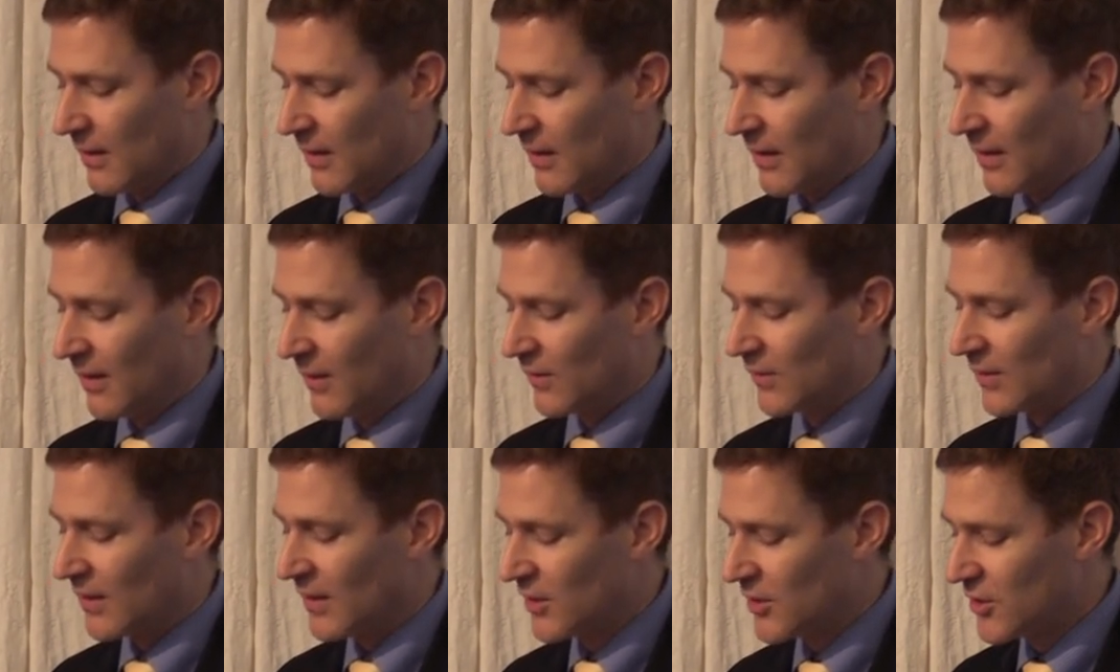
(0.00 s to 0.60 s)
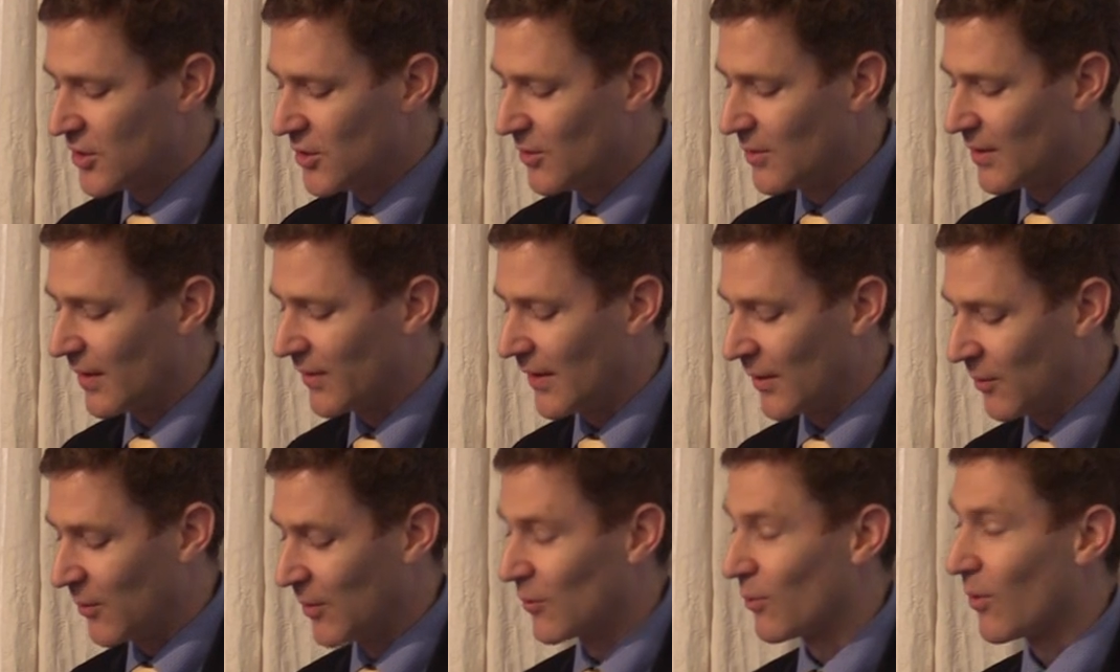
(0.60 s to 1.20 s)
It is an issue
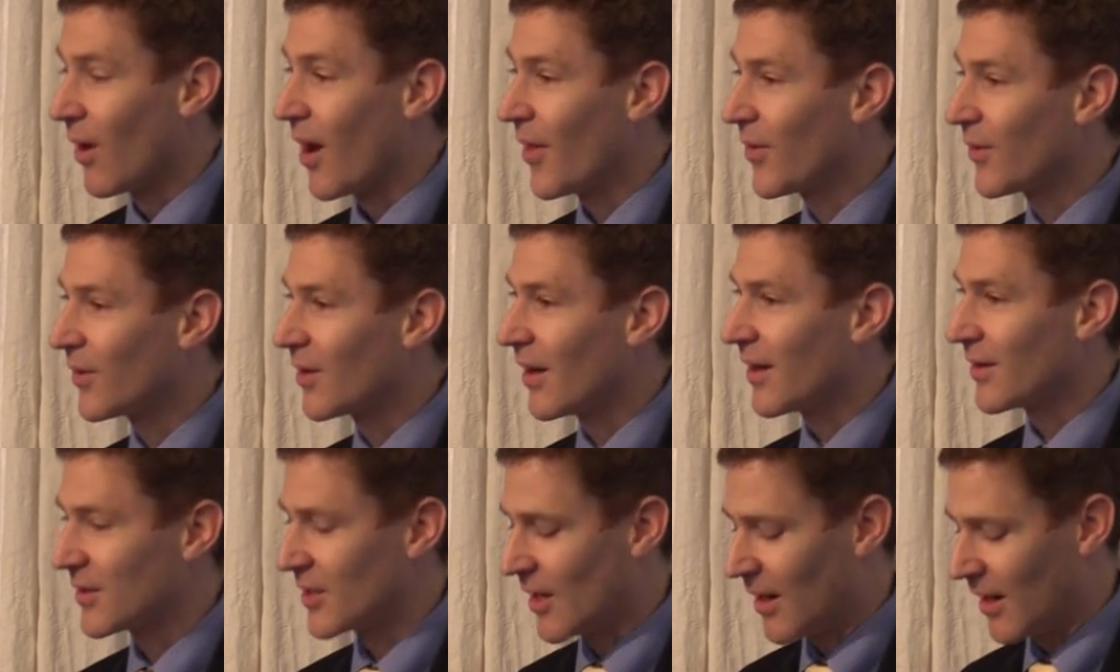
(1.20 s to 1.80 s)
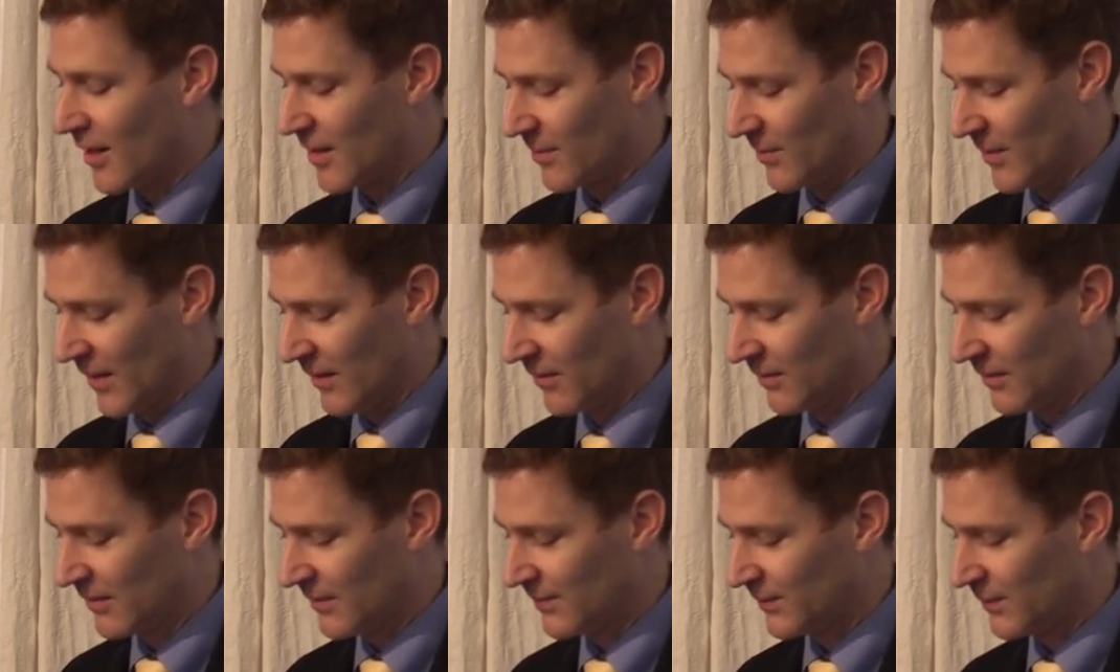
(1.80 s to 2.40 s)
that they would rather not talk
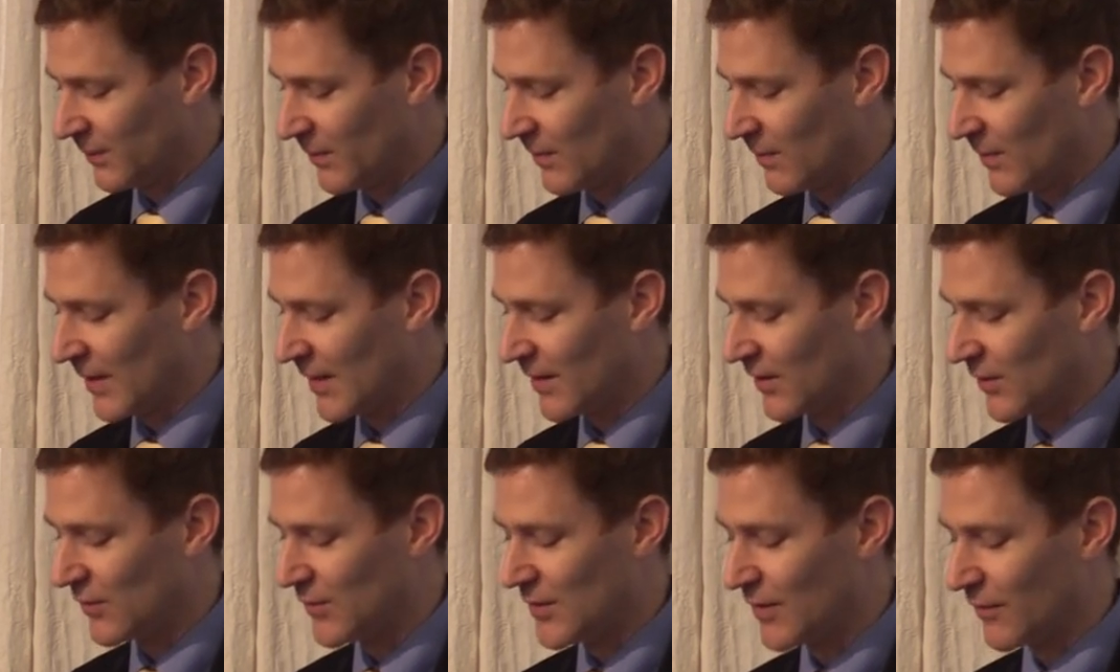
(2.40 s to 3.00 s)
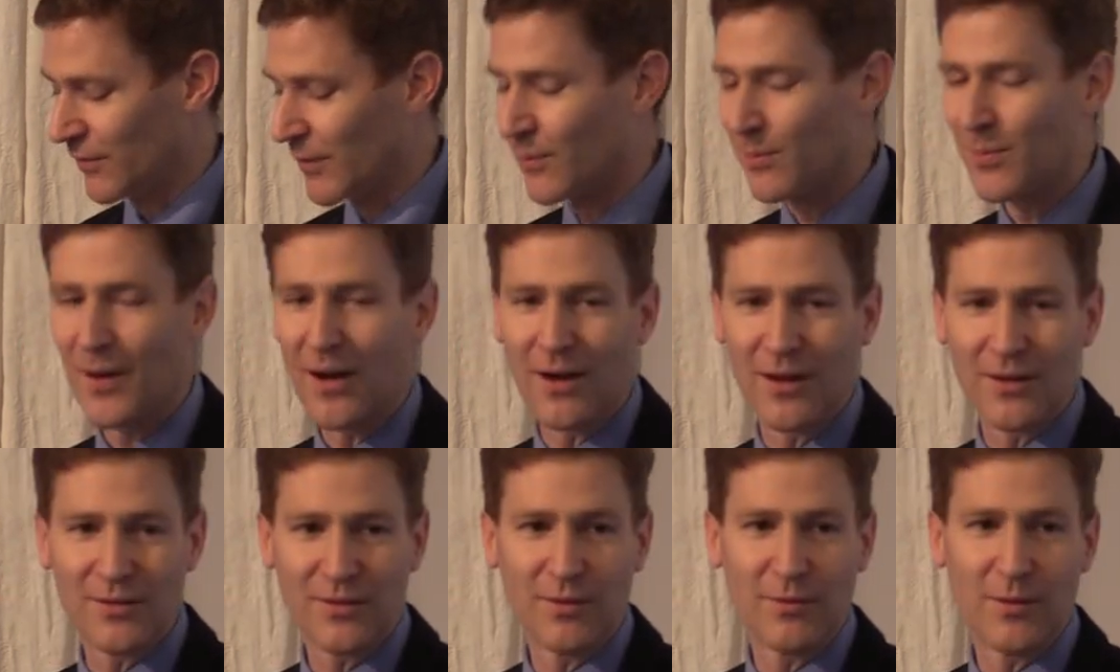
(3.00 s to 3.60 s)
about because different
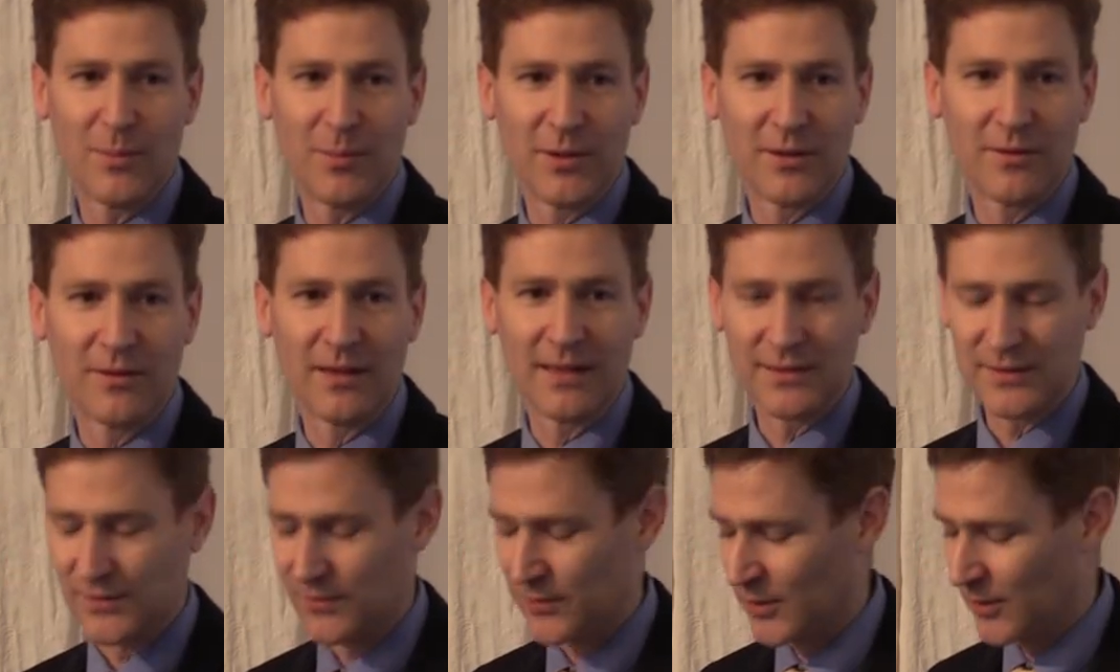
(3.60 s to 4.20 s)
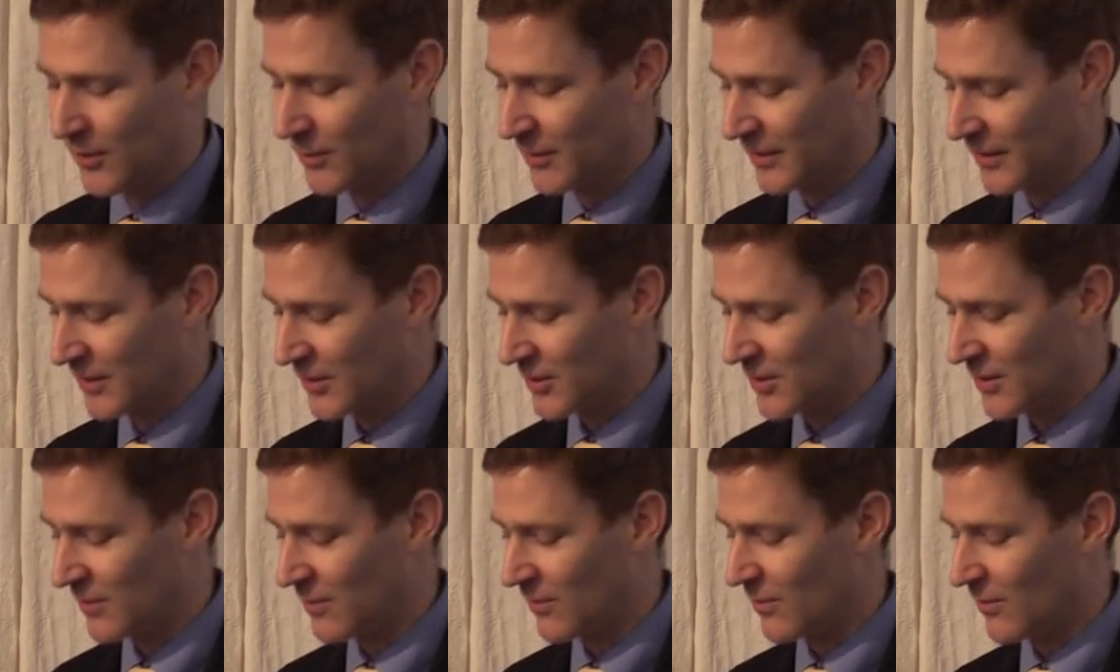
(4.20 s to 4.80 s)
parts of the progressive
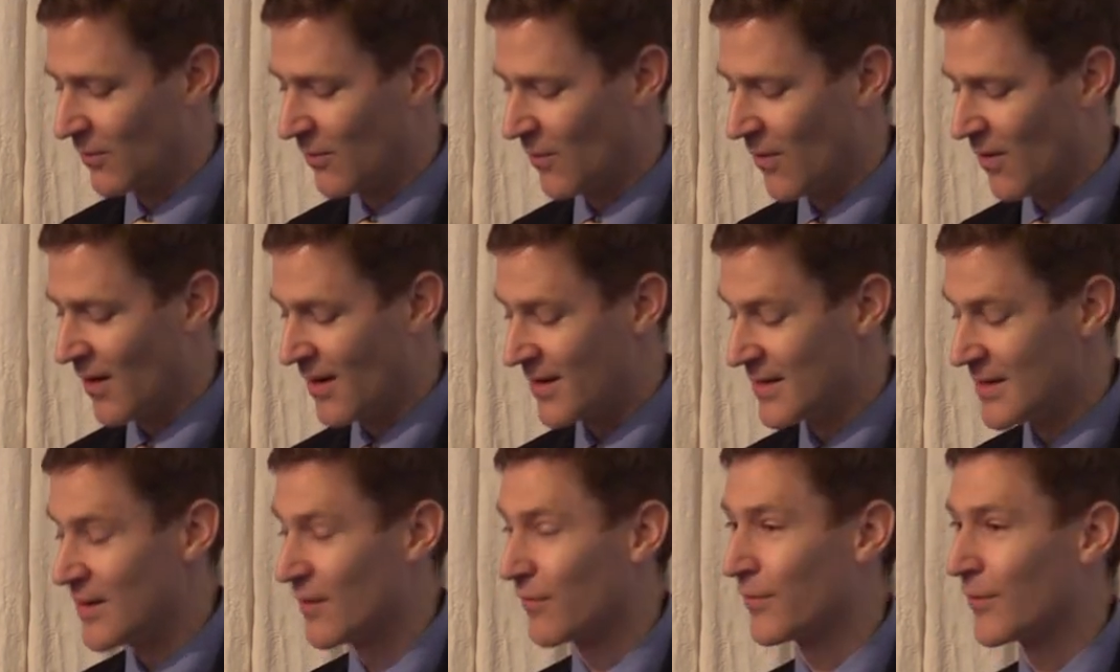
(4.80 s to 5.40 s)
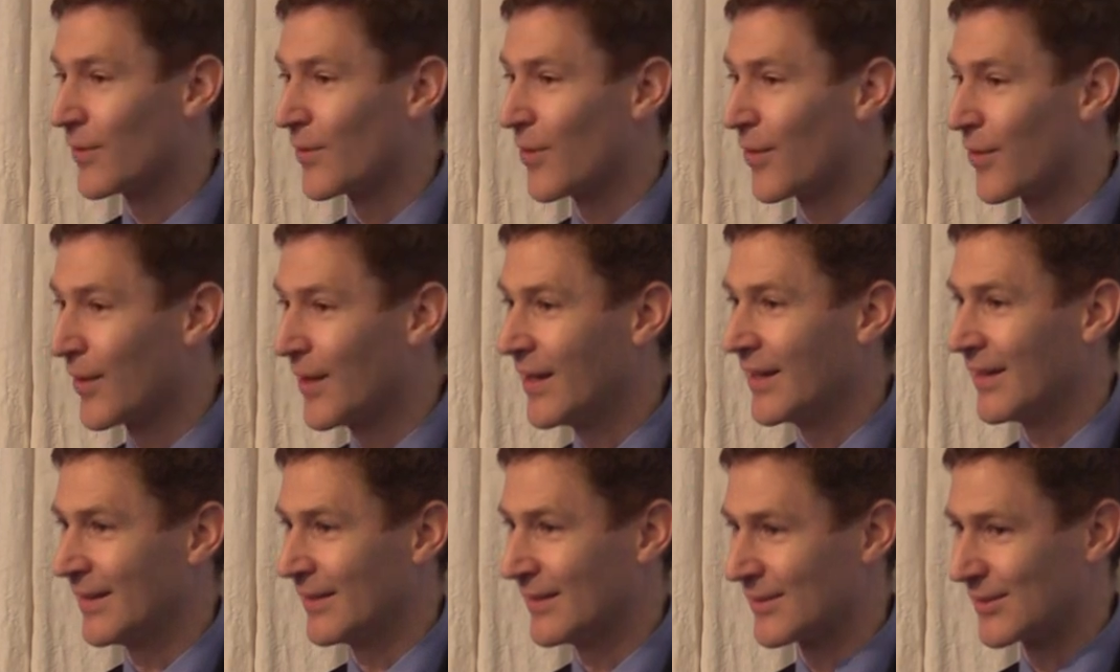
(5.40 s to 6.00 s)
coalition want different
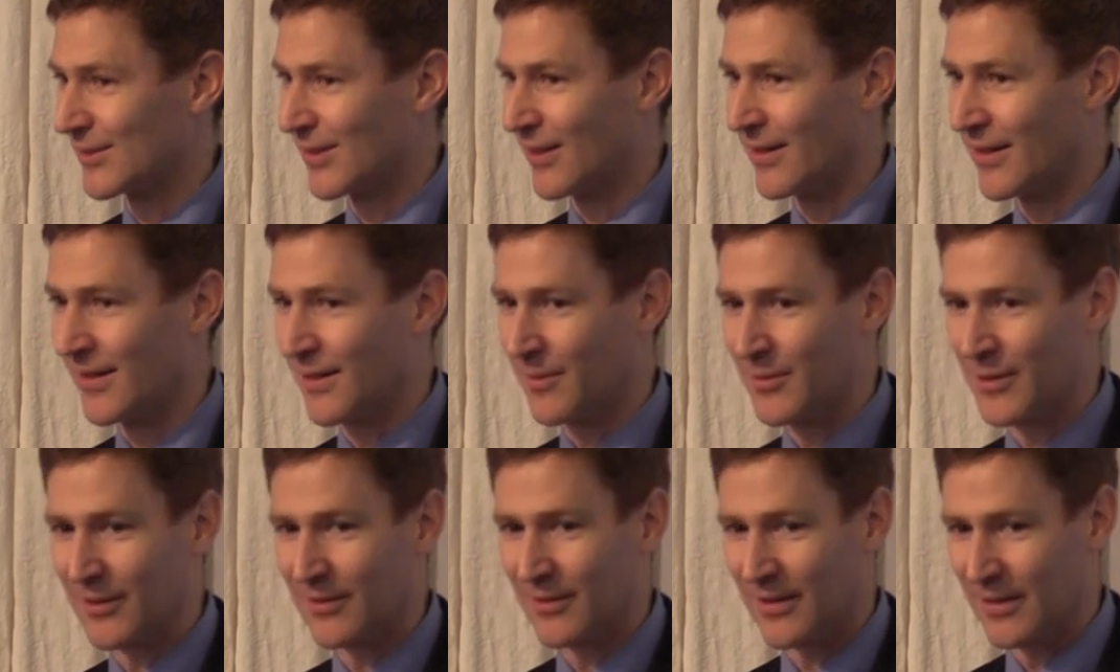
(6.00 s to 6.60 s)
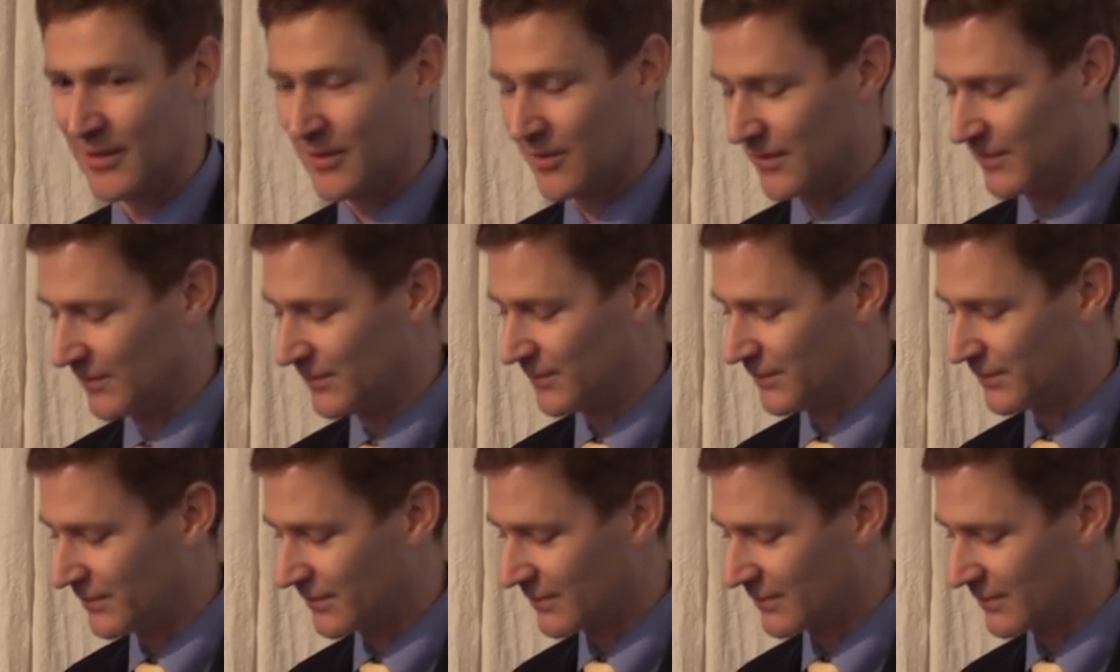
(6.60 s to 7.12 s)
things on immigration.